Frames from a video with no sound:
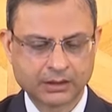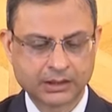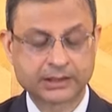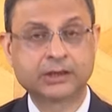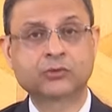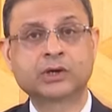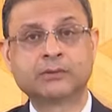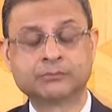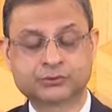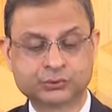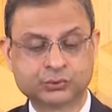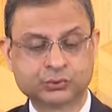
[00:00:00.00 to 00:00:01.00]
I now
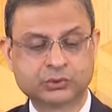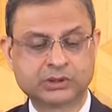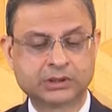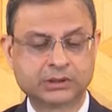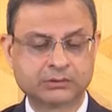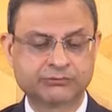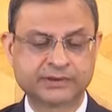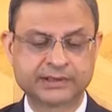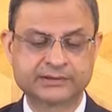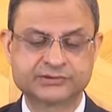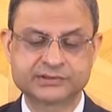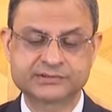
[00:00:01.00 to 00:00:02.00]
come to
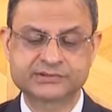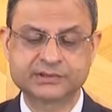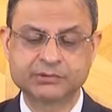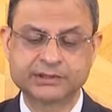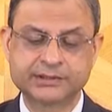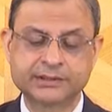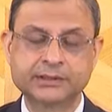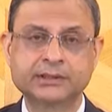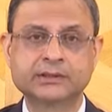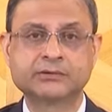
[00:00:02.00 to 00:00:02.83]
financial stability.